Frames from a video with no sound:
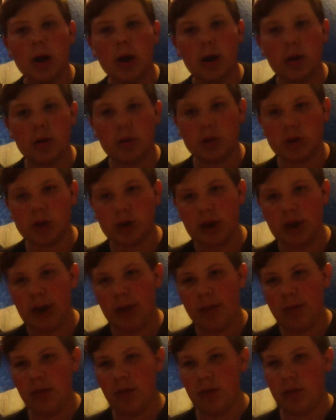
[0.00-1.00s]
It was a
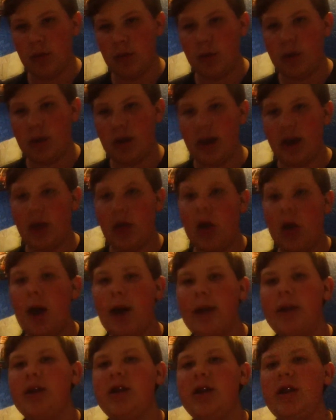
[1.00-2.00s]
game that we'd play a
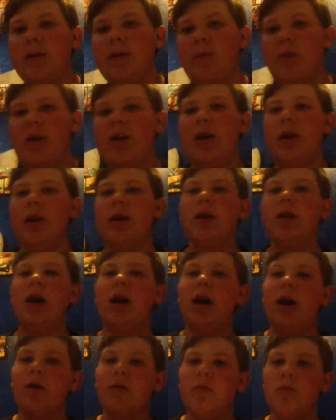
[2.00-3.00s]
lot, but
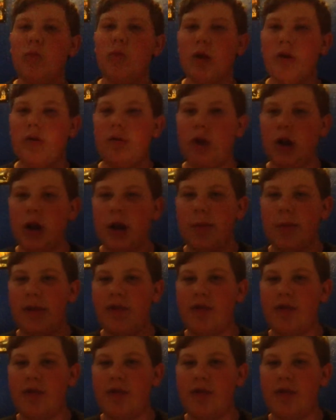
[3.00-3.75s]
when I got my